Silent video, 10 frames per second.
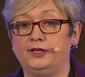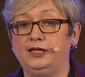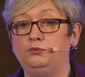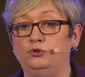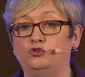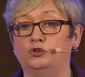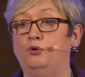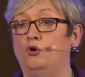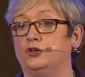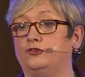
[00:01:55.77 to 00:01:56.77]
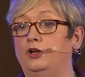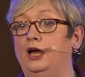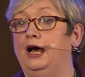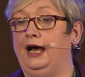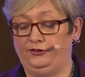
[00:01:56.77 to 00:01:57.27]
that it would support
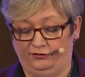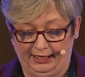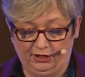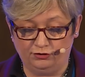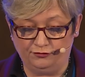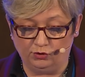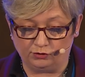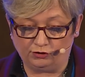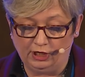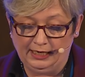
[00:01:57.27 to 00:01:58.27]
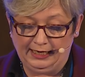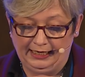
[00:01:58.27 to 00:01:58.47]
a second vote